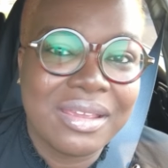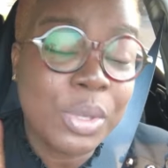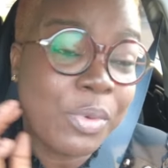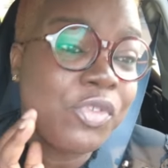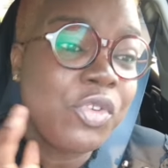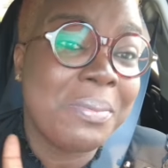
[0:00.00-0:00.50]

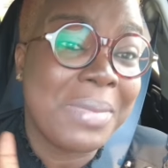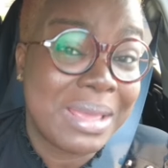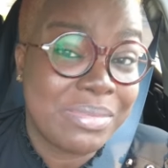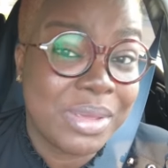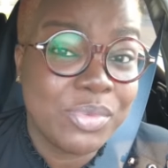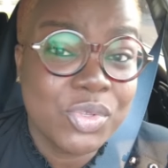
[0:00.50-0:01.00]
Some of you
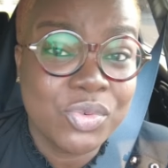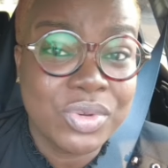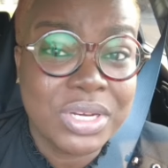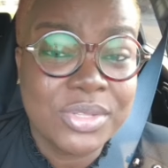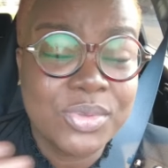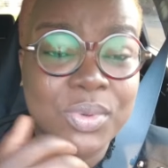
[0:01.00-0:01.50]
might be able to
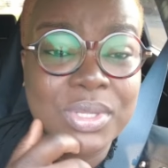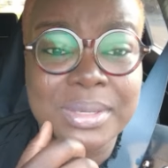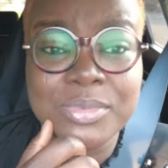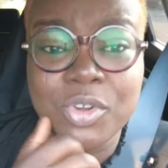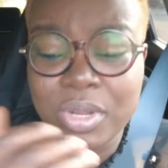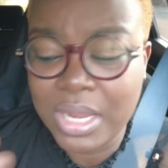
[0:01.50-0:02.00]
relate to what
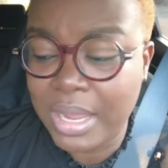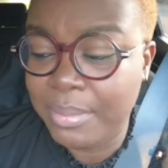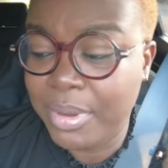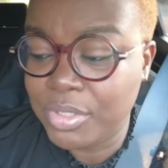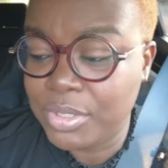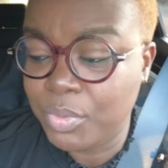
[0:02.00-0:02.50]
I'm talking
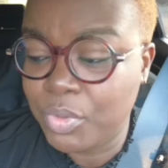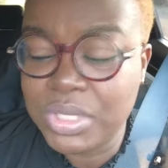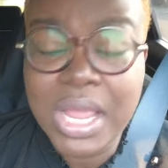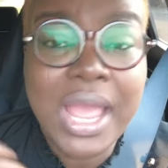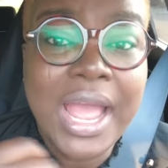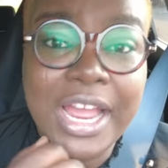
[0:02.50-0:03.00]
about, but
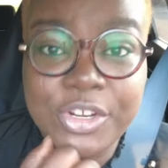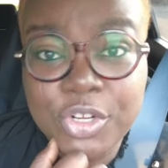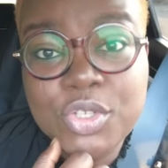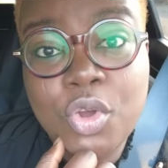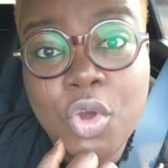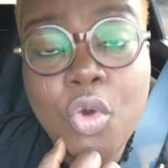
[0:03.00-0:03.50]
I
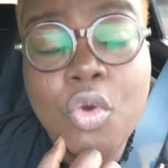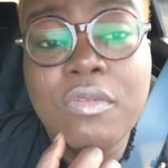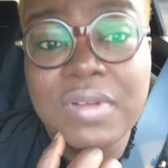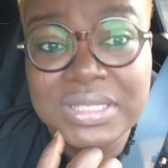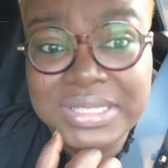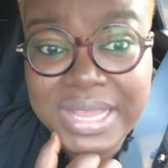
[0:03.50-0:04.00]
just got
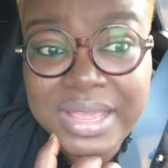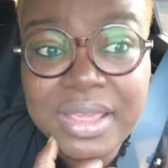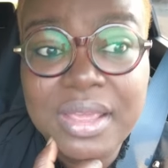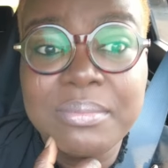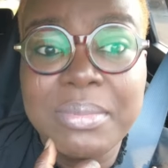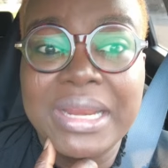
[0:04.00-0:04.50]

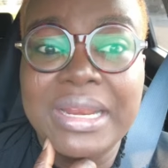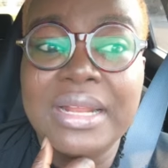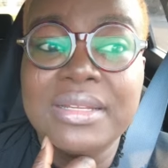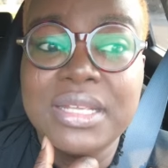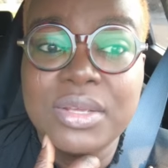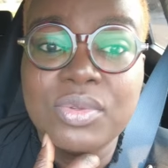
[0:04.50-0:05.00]
overtaken by
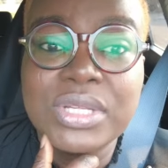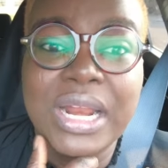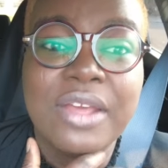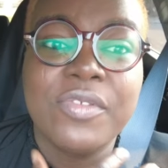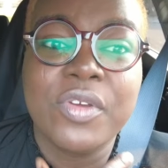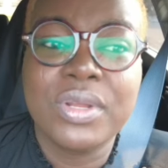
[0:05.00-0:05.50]
that guilt,
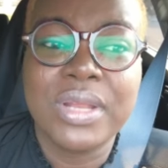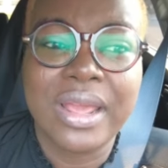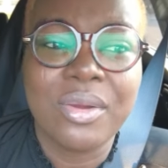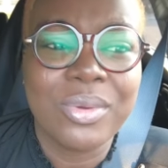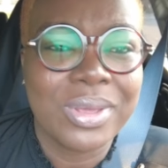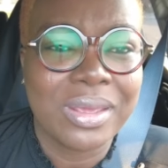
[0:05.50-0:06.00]
and I felt
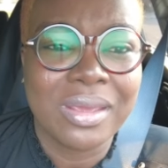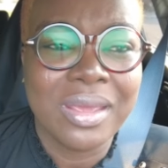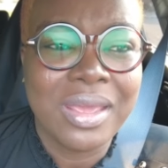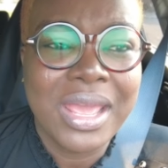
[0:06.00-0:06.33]
like, okay,